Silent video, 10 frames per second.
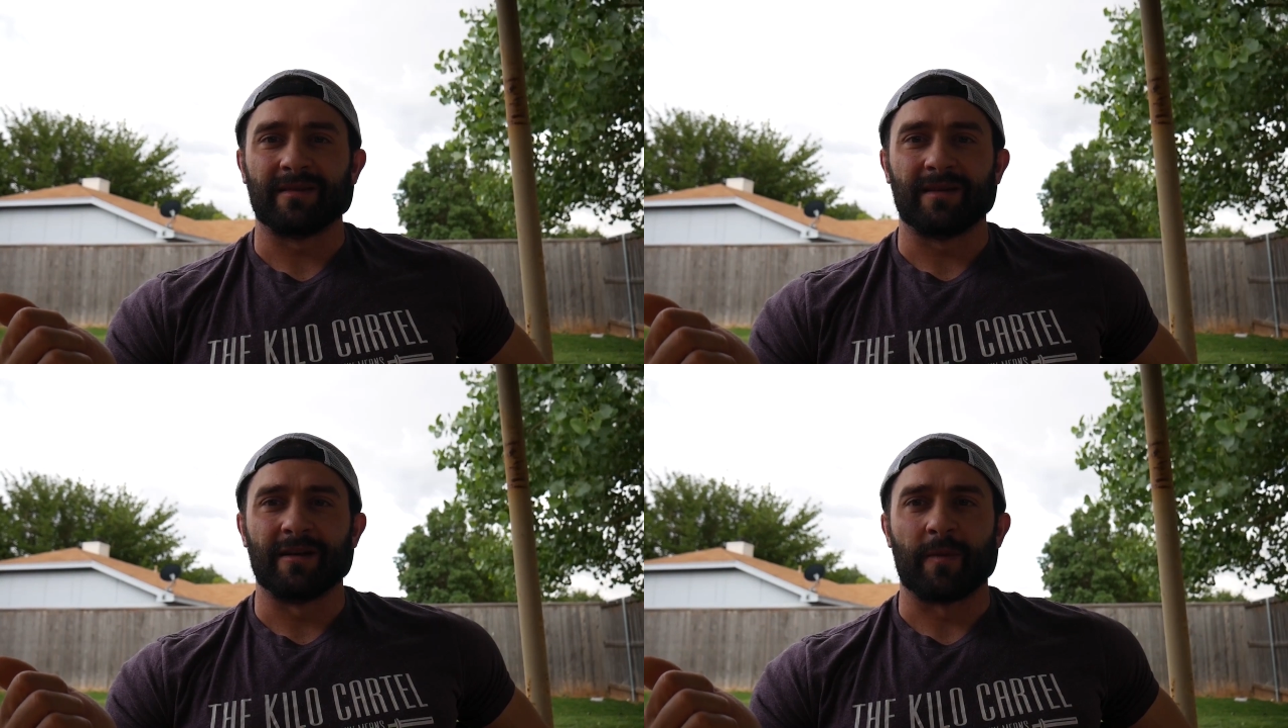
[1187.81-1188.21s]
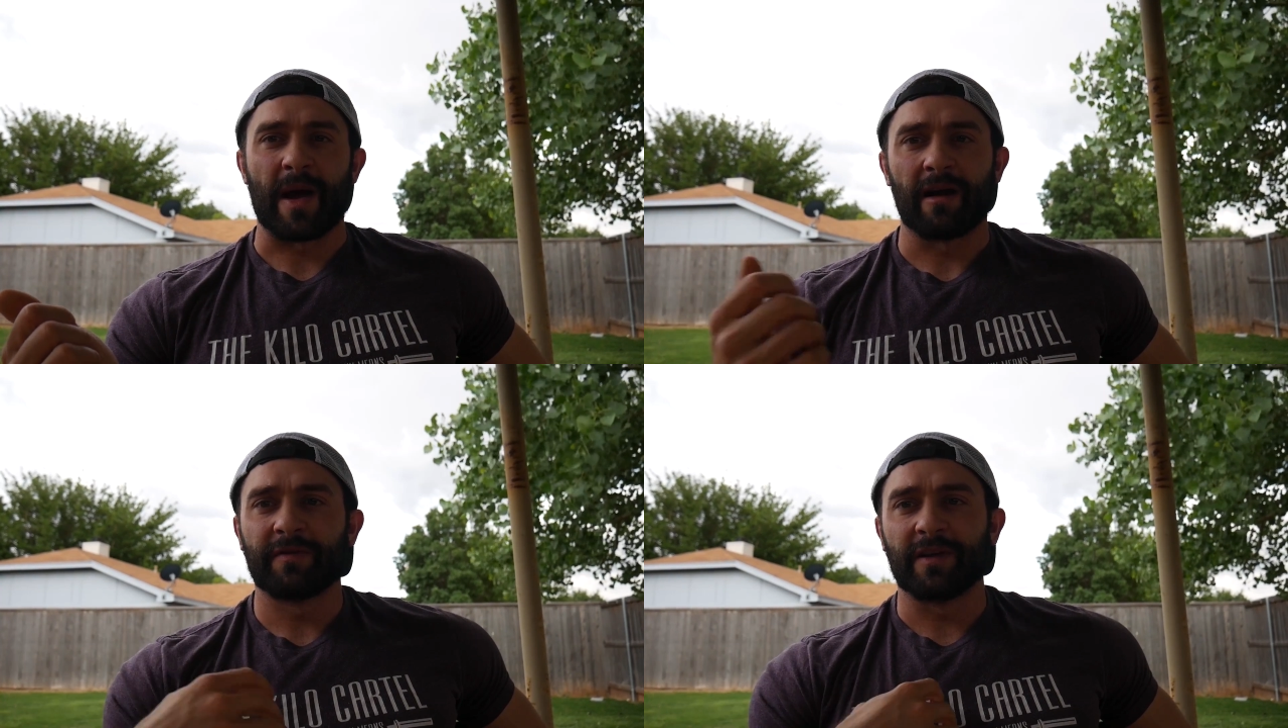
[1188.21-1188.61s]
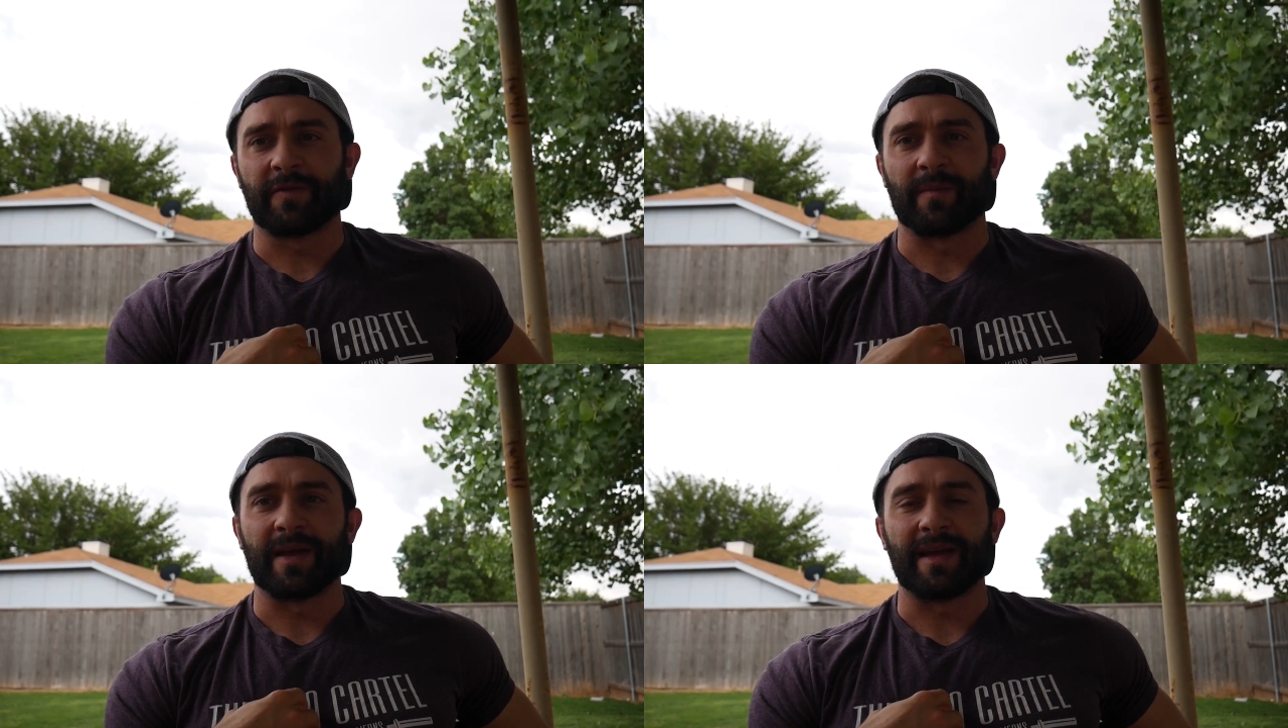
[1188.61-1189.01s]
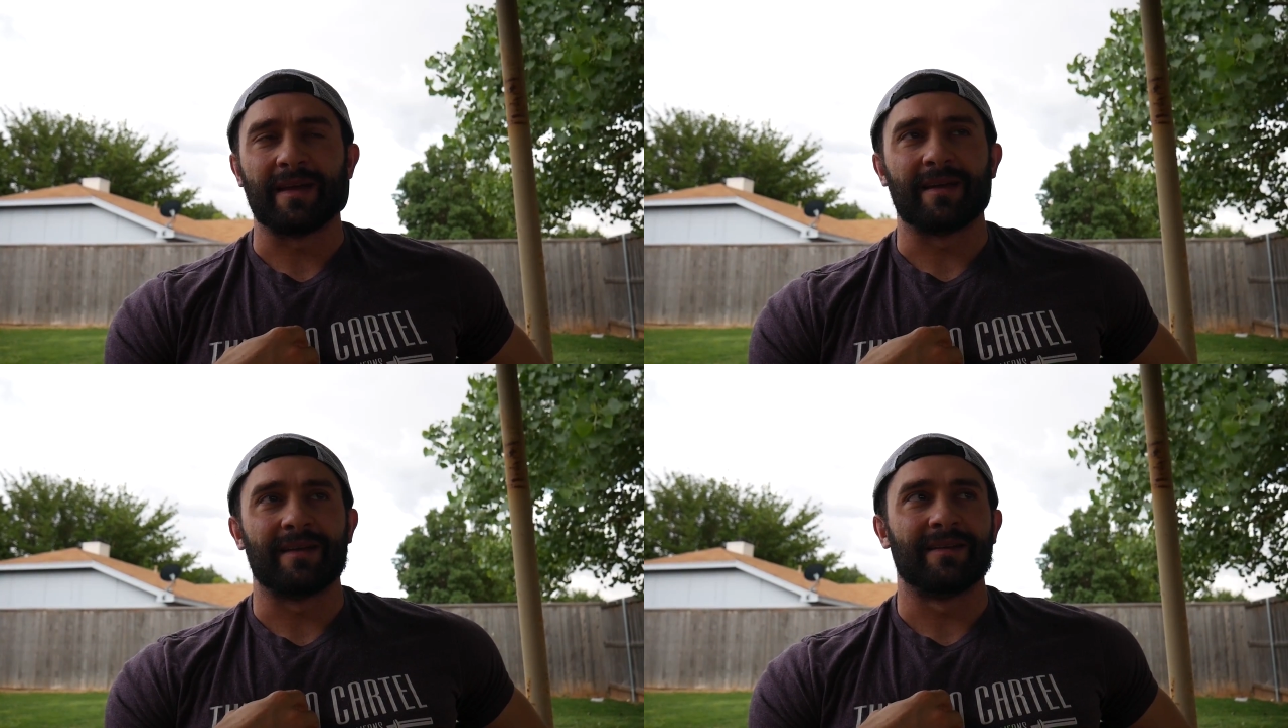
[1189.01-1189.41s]
you know, powerlifting for
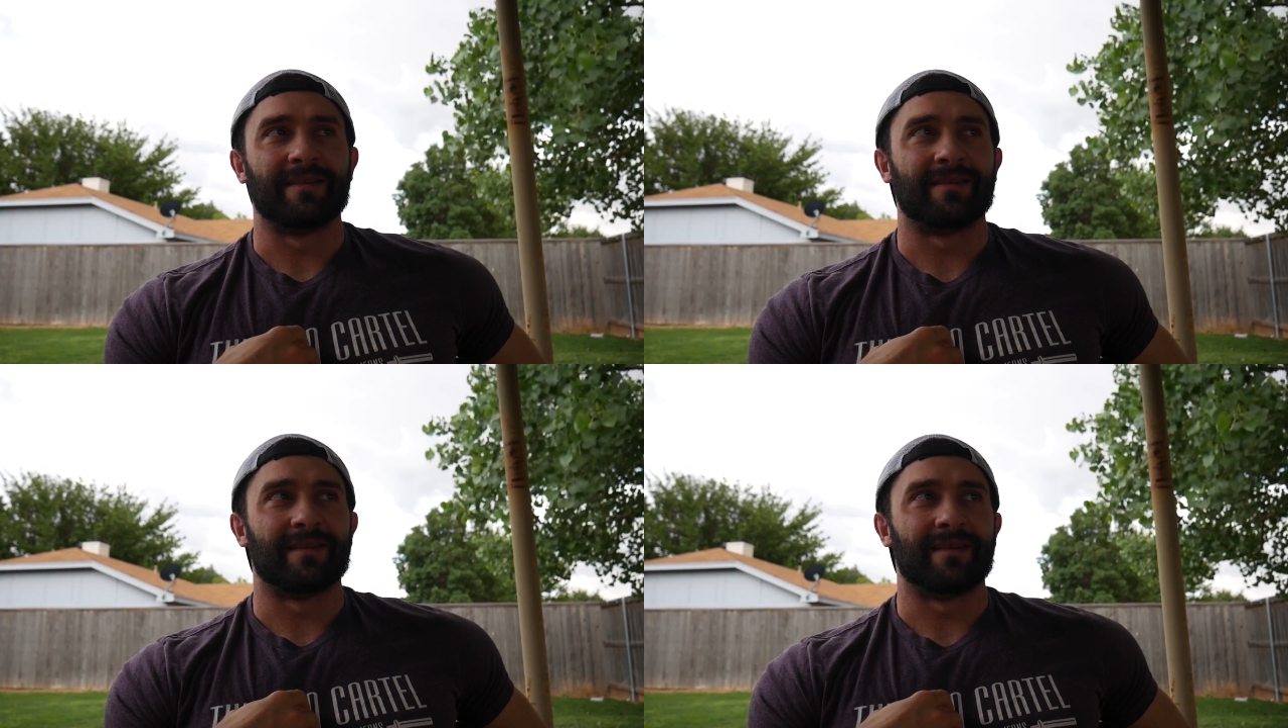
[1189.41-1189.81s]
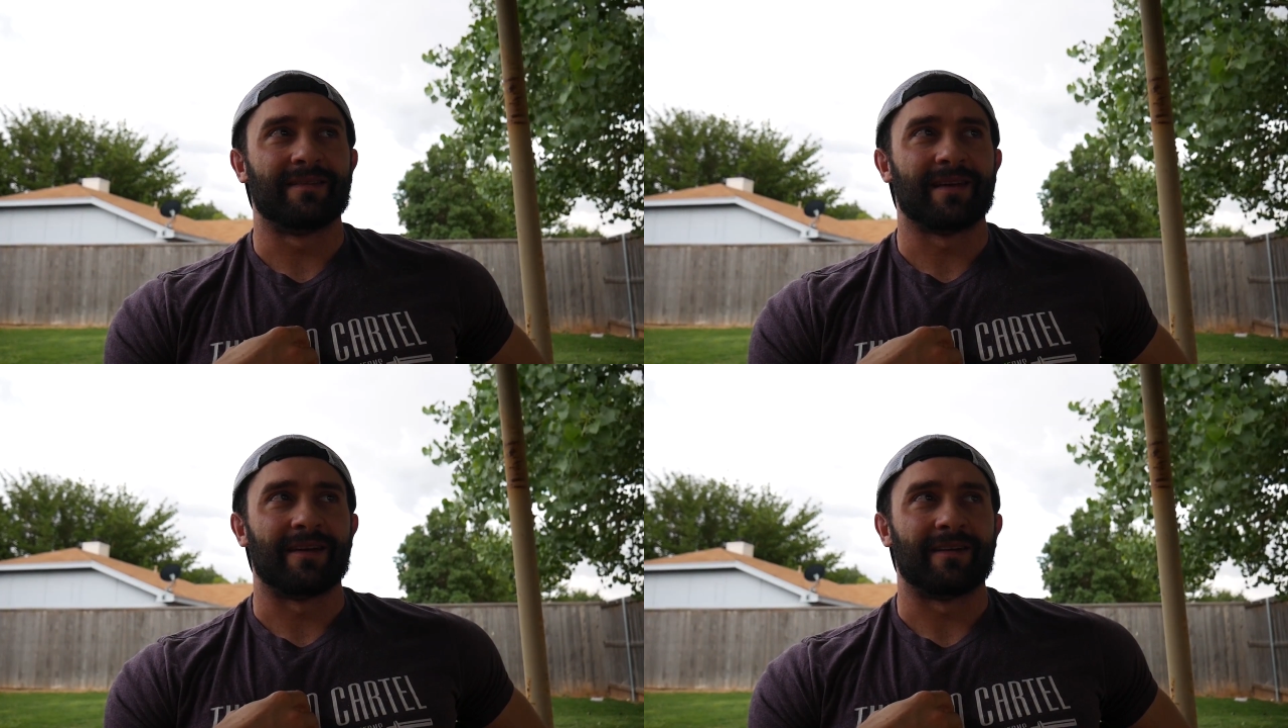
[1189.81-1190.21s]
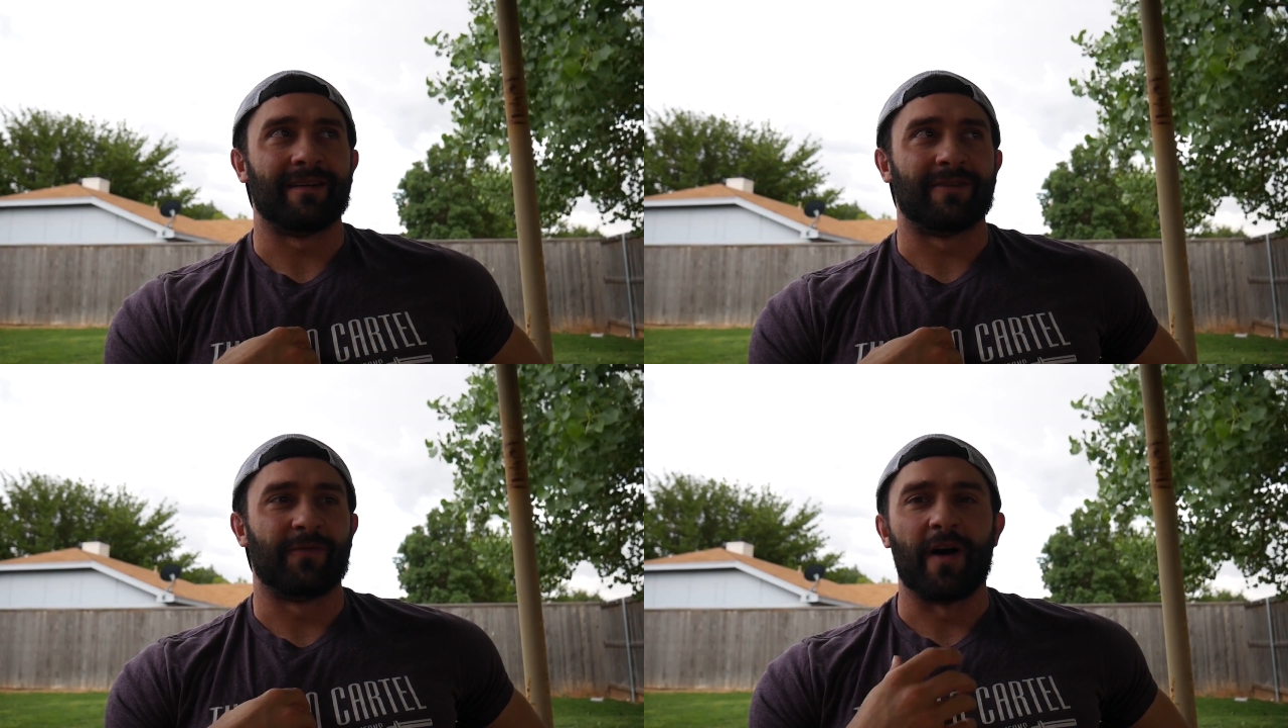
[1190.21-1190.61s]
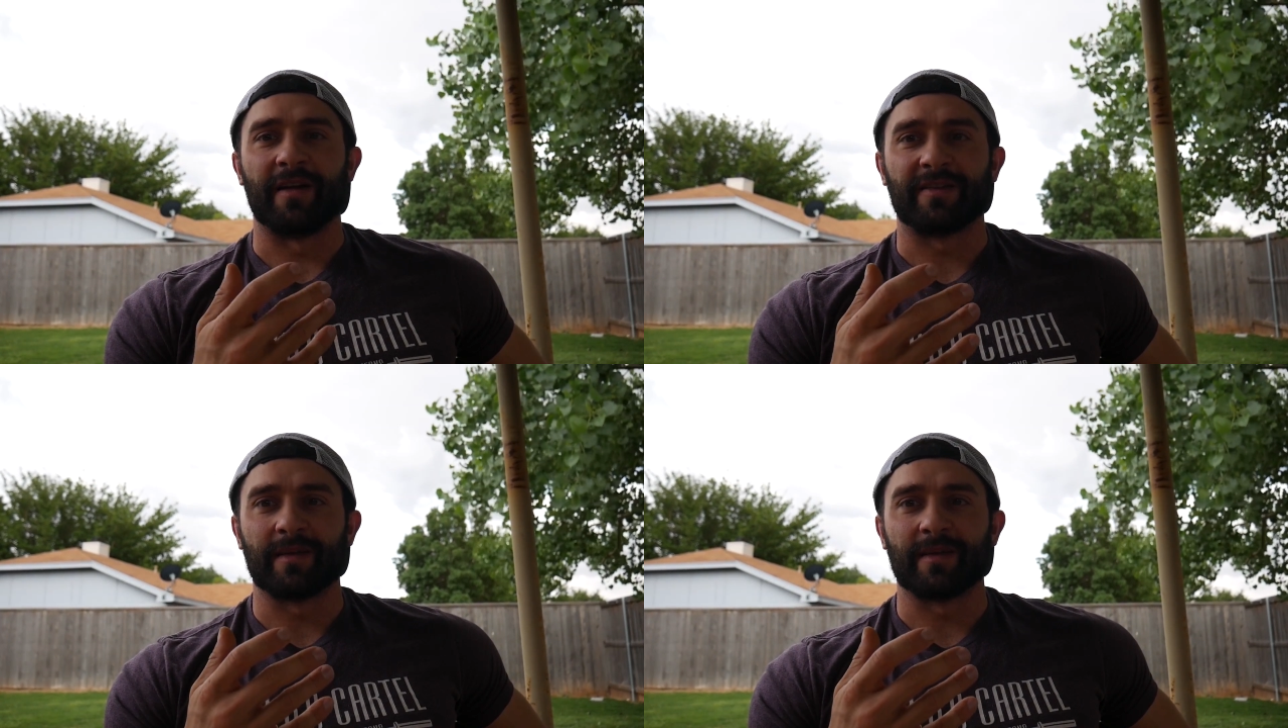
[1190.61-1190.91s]
me is, it's fun.